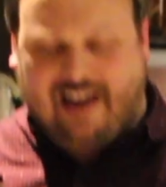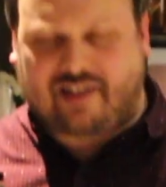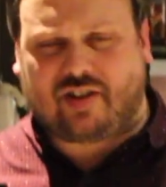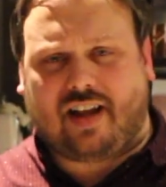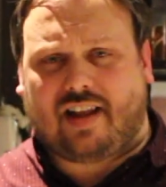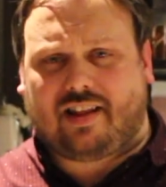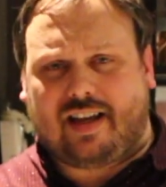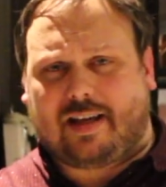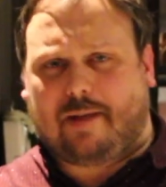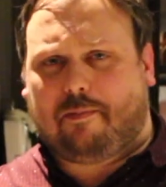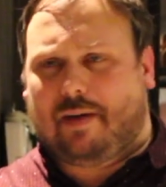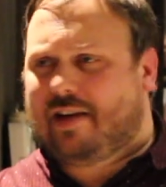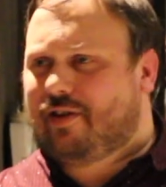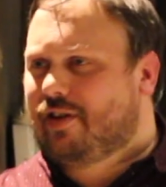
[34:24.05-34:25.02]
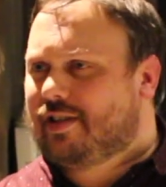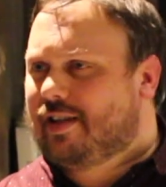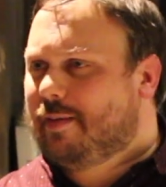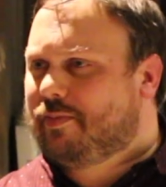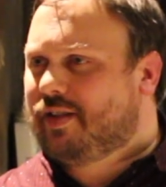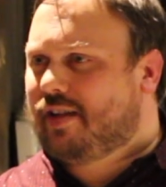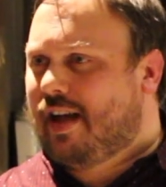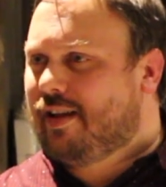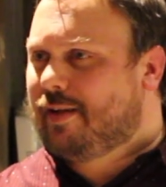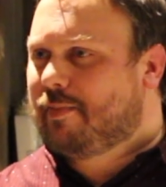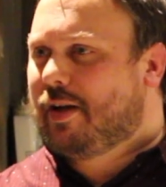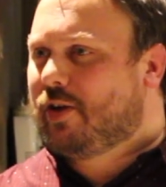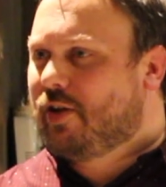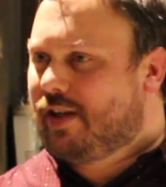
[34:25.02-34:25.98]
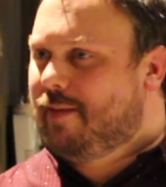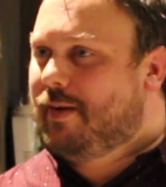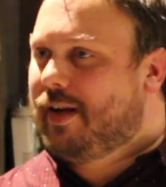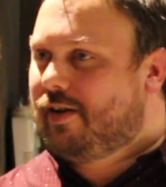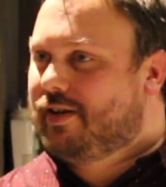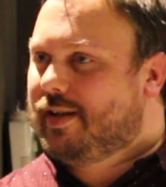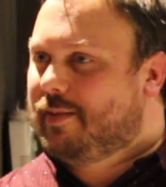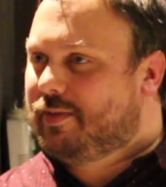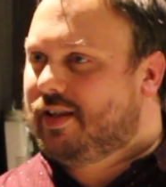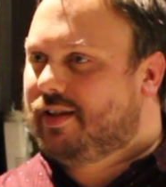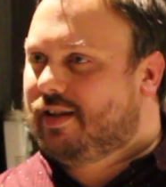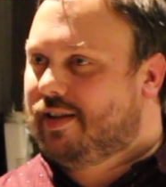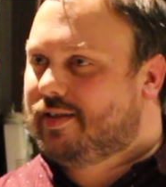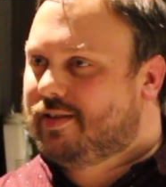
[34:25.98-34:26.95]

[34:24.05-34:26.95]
Actually, I like it better dipped. I like my cookie better dipped in this.